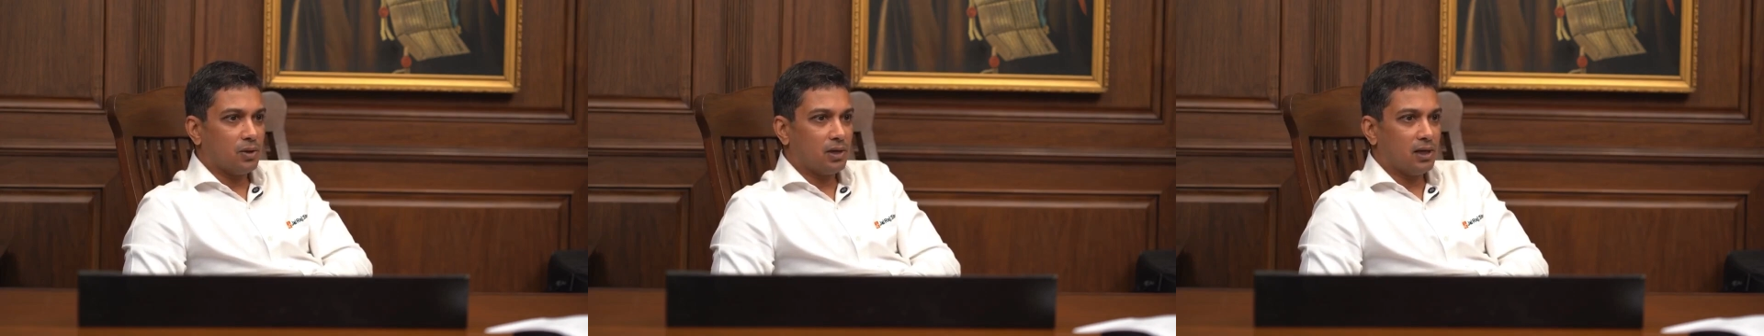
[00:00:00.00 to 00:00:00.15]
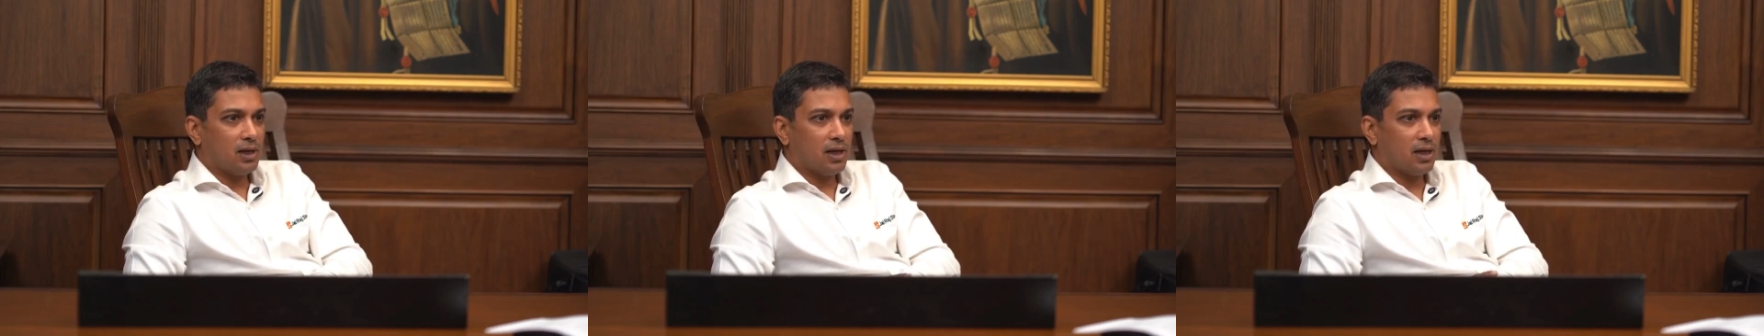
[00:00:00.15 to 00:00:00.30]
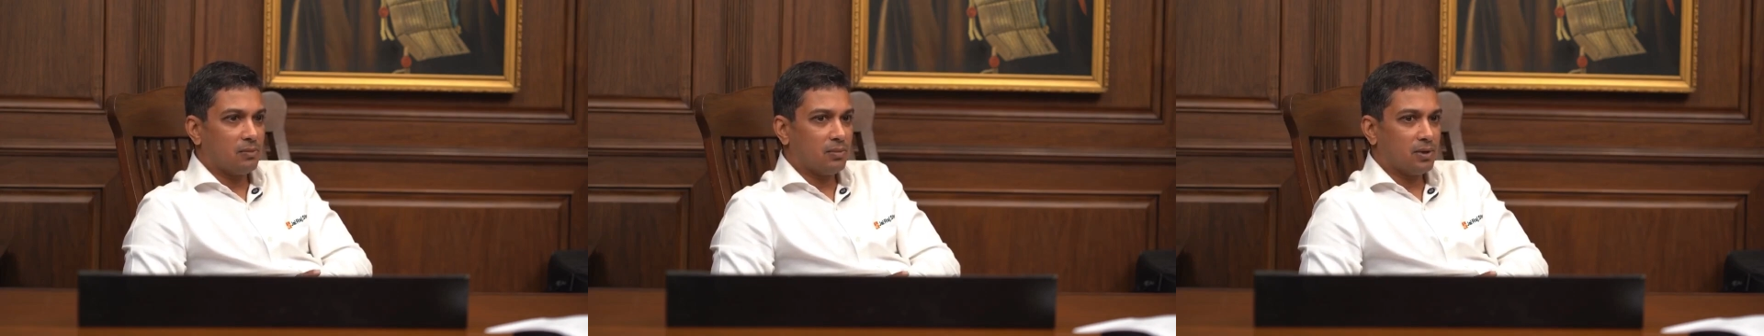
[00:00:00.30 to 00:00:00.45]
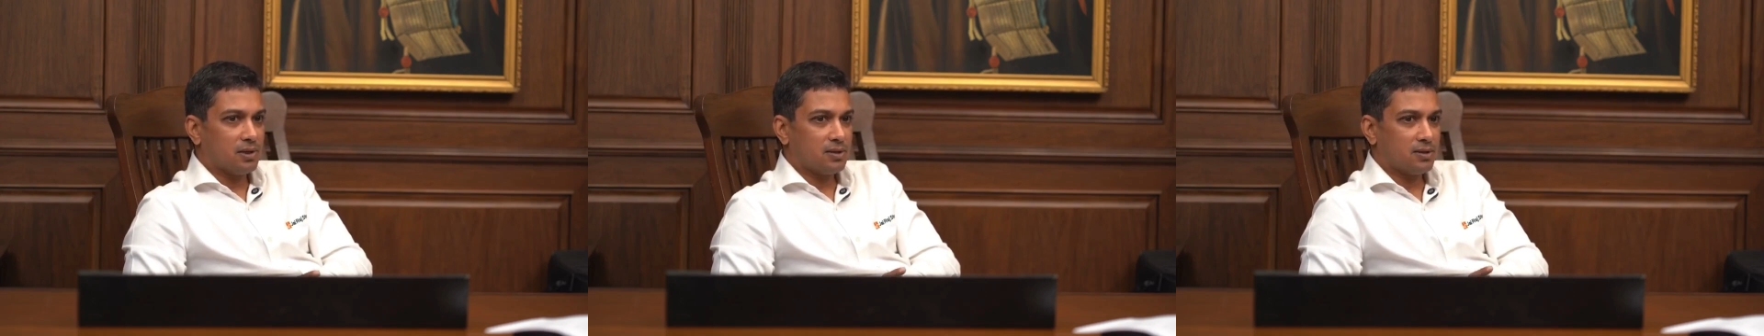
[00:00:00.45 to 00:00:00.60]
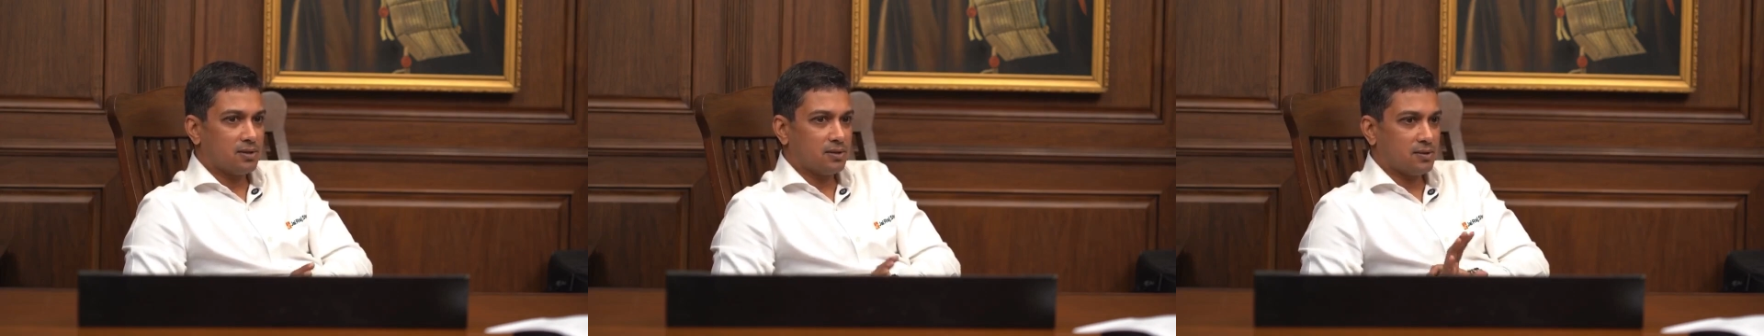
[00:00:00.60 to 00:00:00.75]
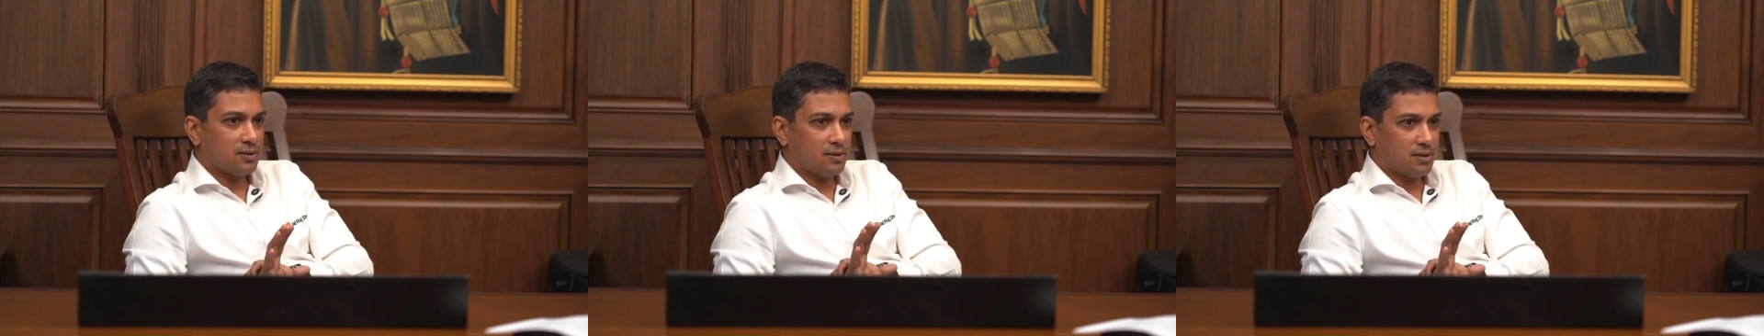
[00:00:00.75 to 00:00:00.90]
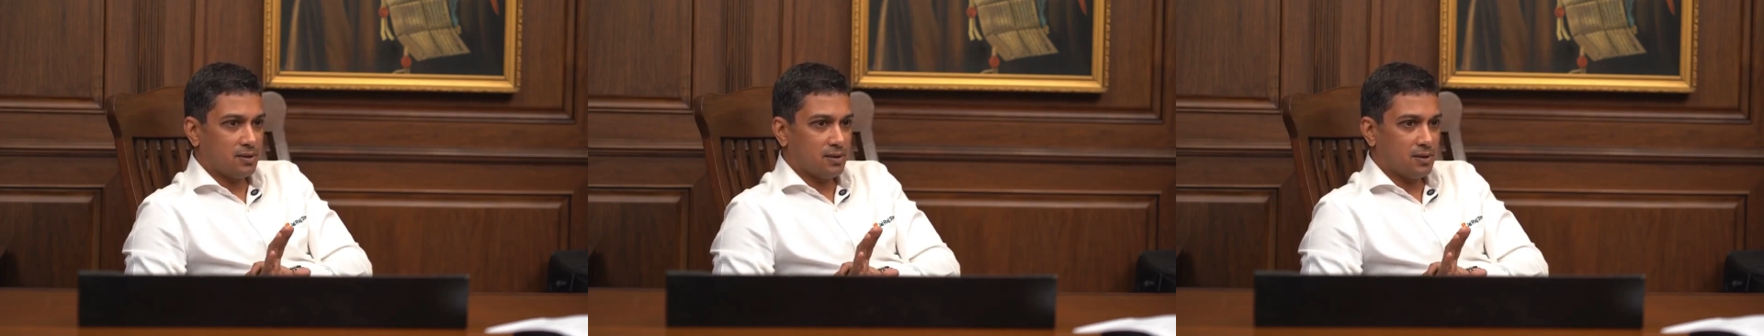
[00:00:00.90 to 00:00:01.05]
will help
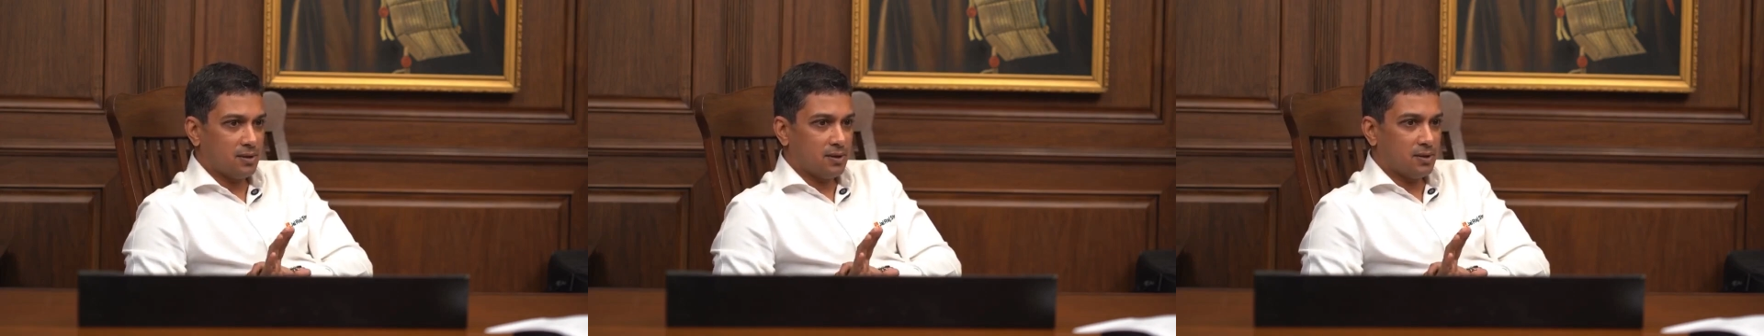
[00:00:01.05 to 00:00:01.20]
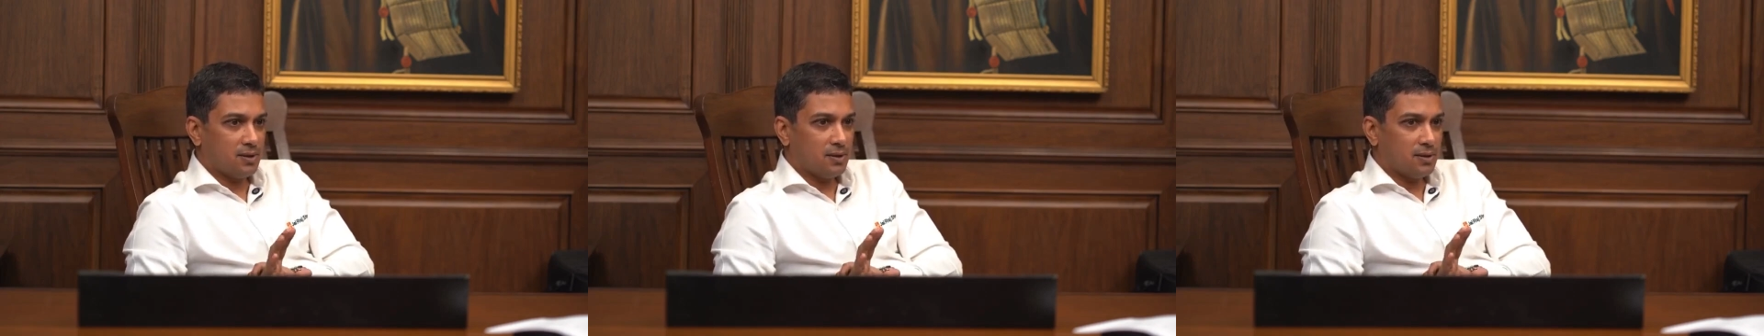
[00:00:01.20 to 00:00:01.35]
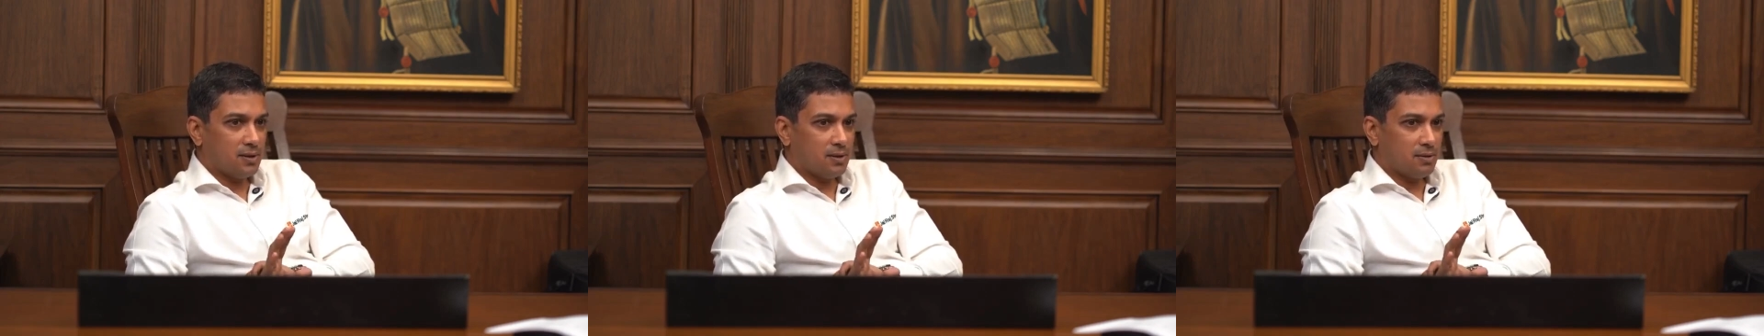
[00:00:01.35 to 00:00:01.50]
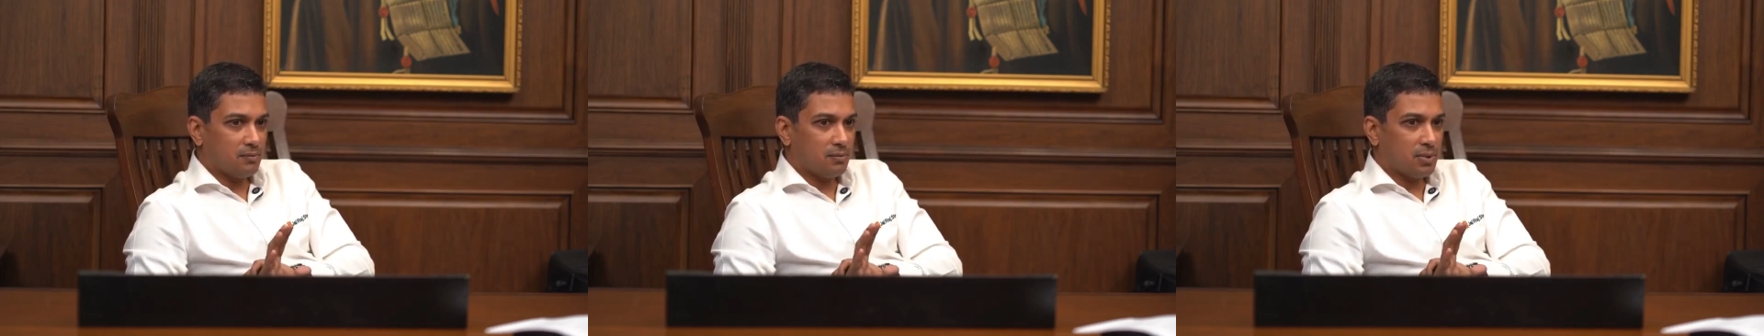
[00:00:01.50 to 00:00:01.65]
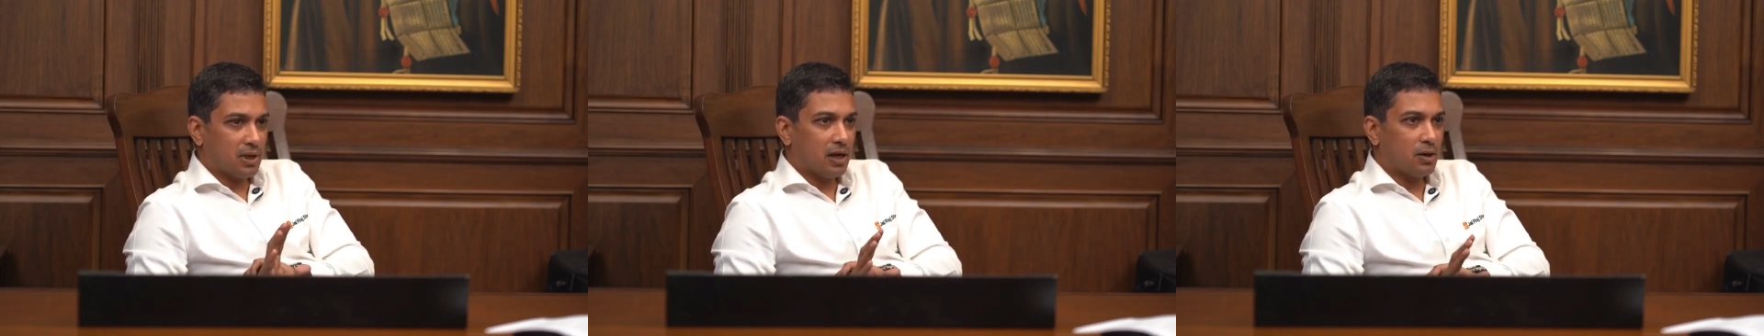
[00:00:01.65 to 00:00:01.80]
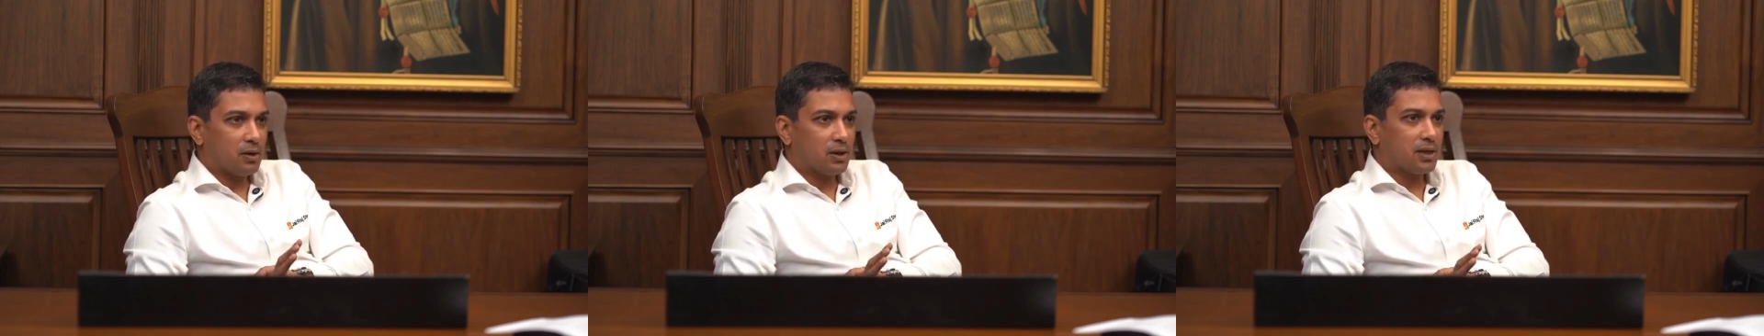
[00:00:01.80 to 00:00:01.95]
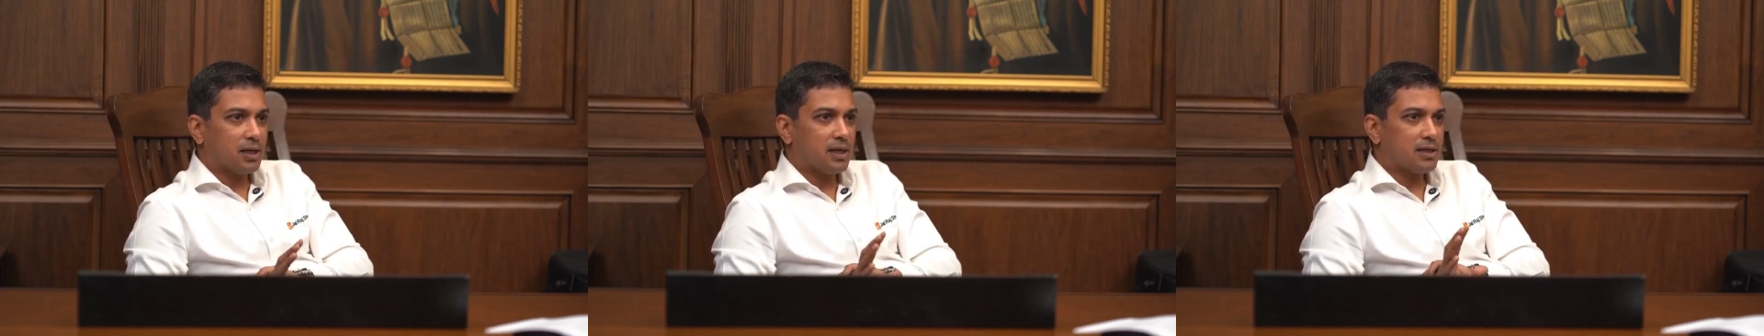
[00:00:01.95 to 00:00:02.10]
us
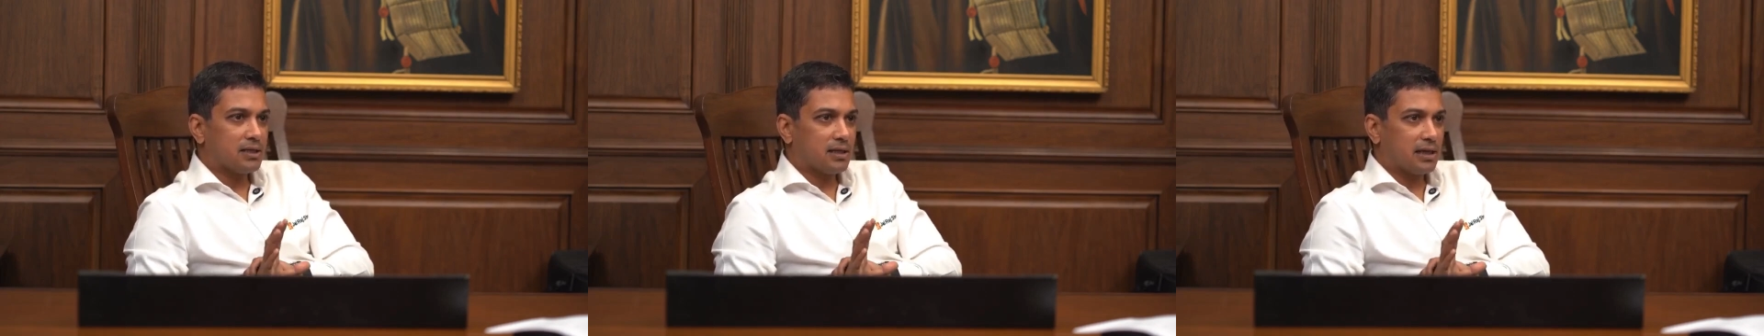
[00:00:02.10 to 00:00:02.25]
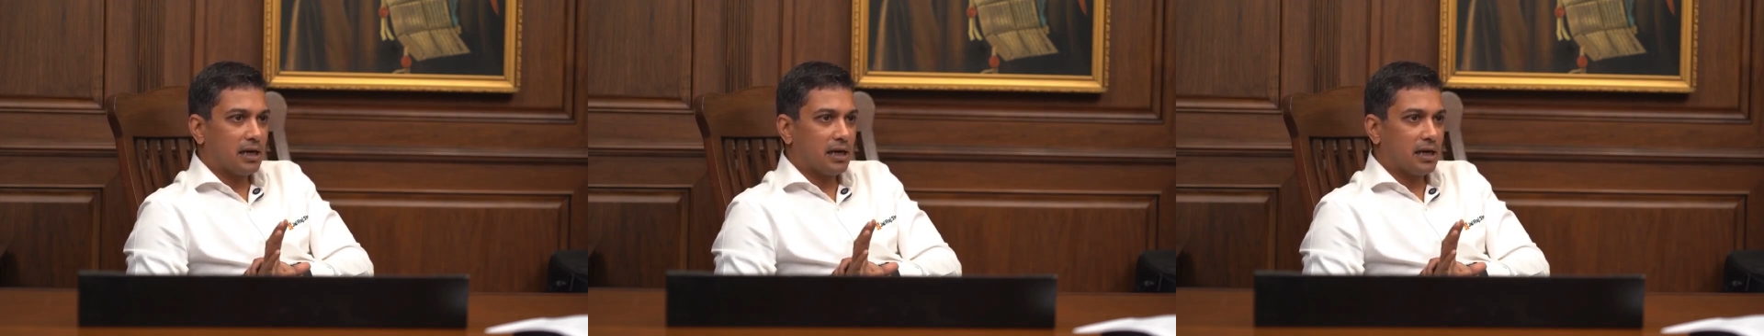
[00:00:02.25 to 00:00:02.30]
prioritize